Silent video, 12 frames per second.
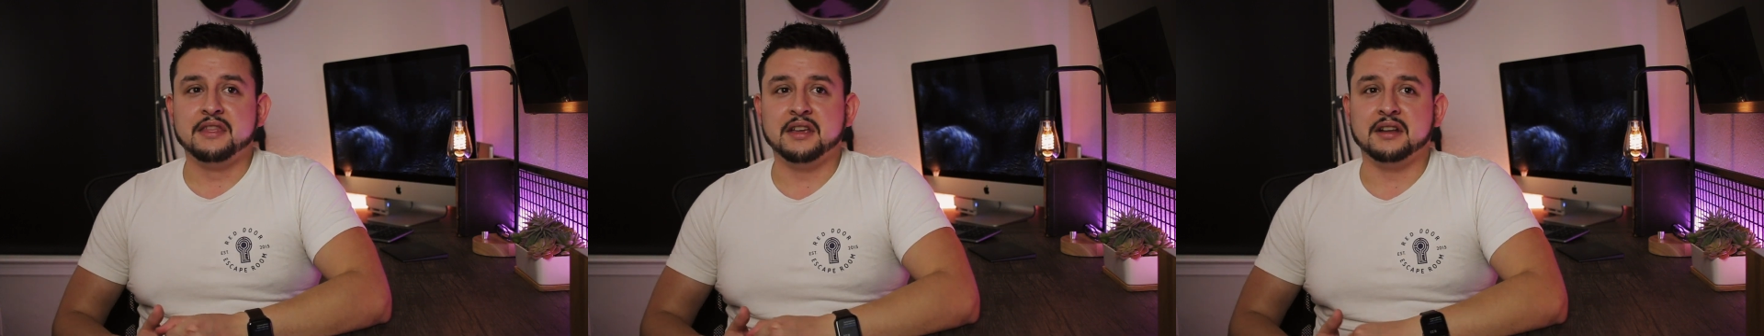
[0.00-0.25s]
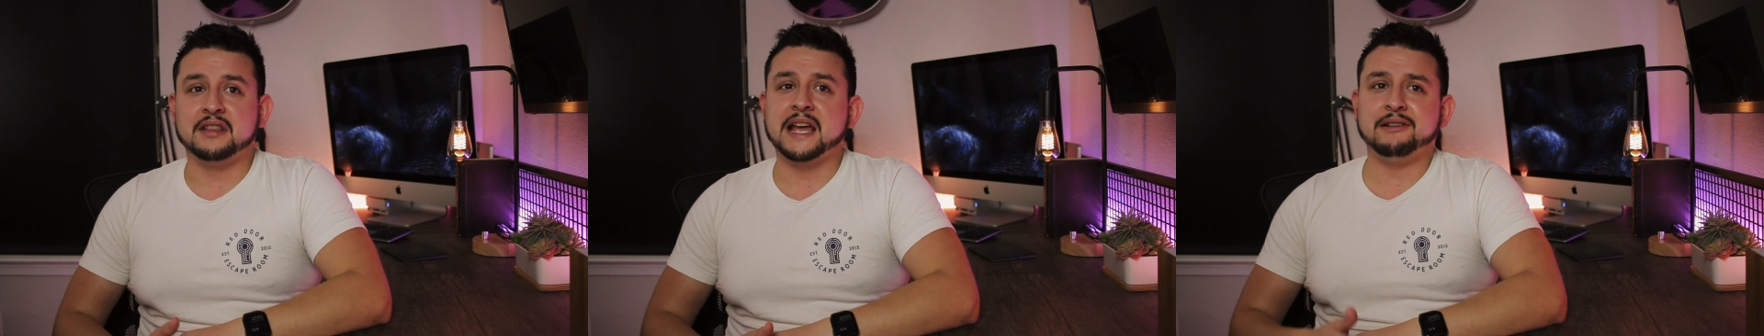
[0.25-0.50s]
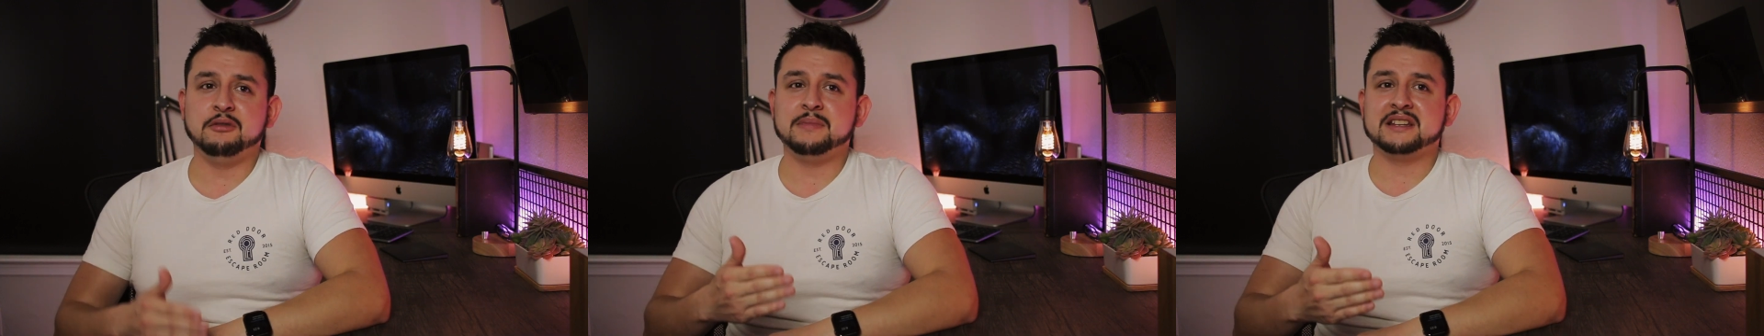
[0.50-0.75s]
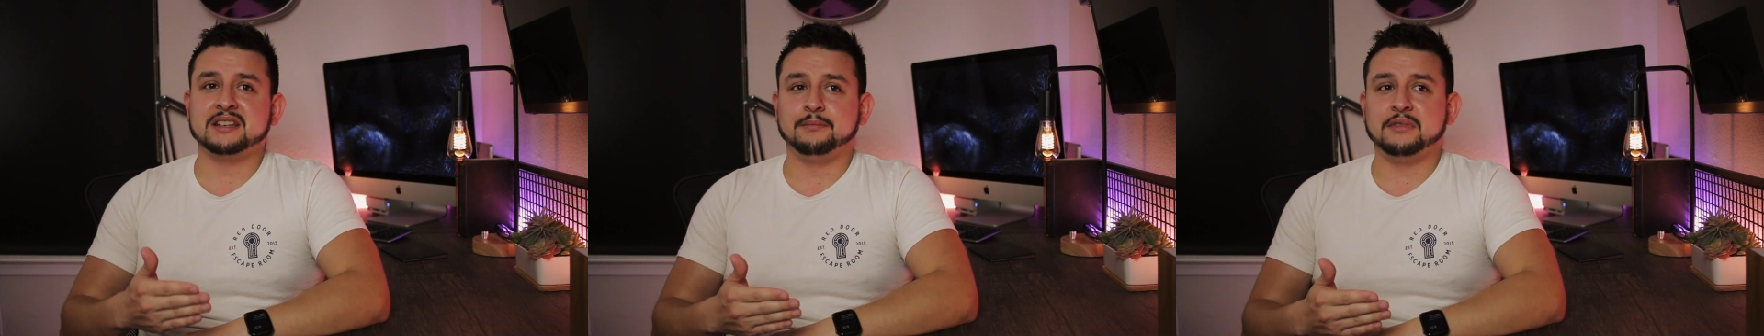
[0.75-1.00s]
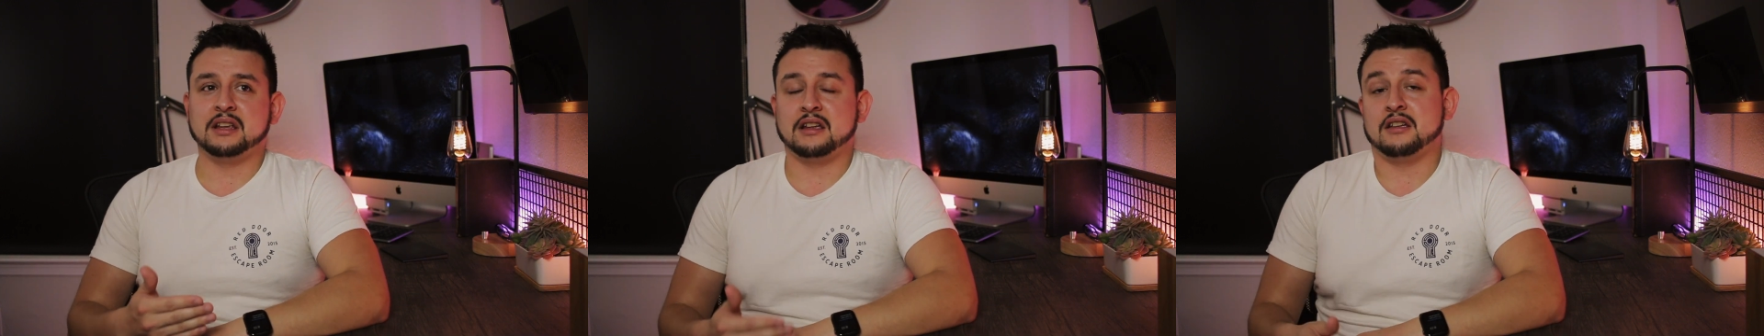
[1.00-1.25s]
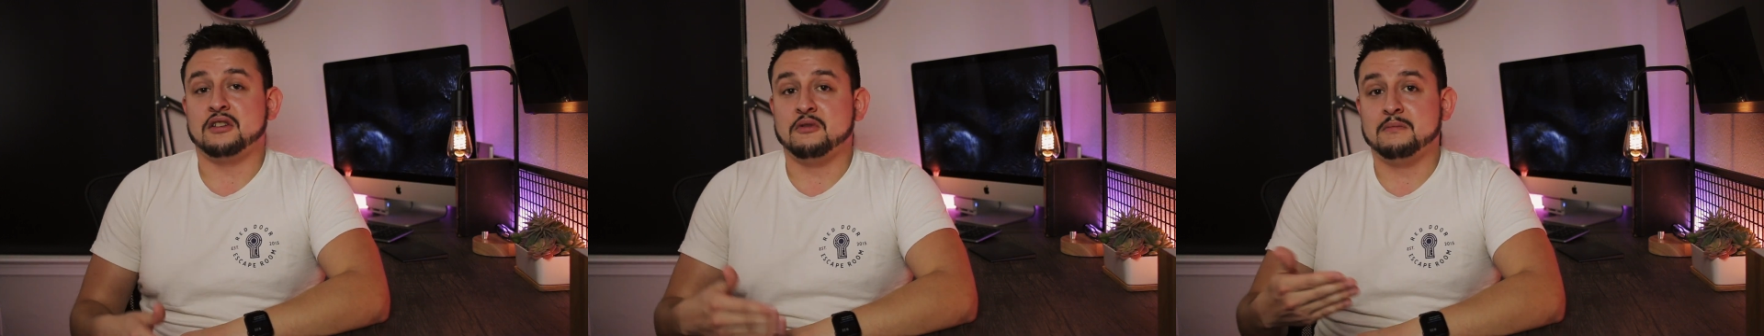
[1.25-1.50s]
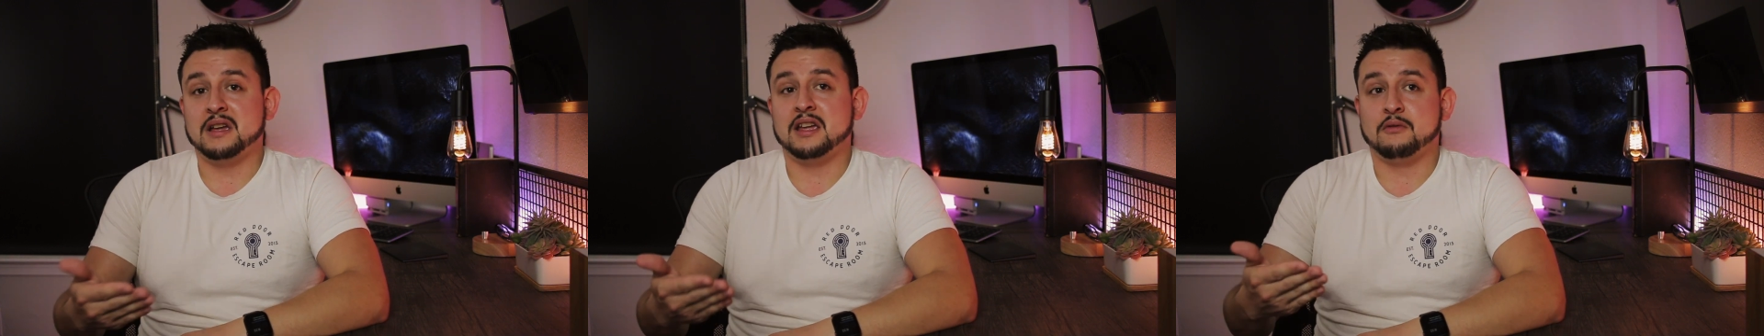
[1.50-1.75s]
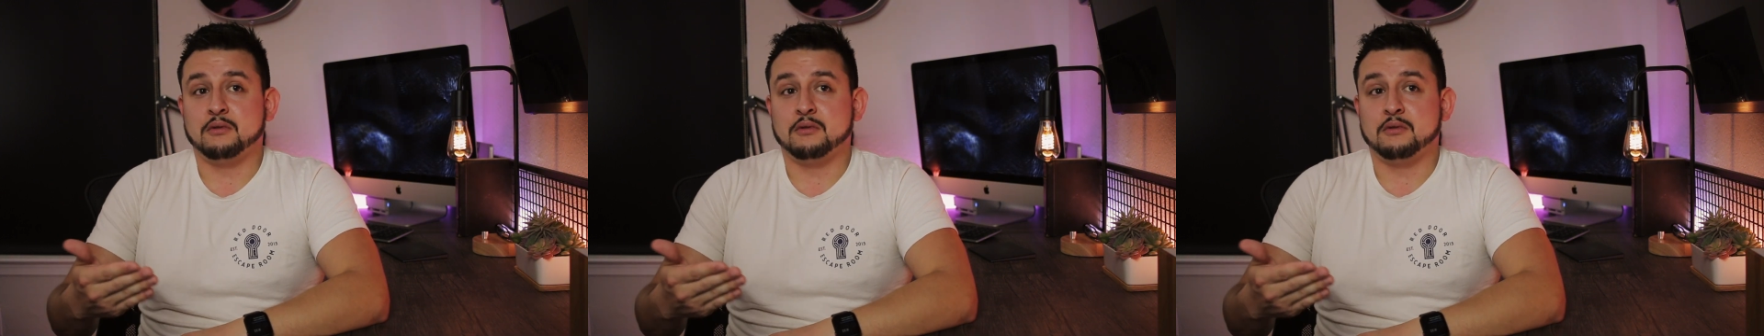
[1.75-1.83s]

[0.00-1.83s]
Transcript: then that will be something you may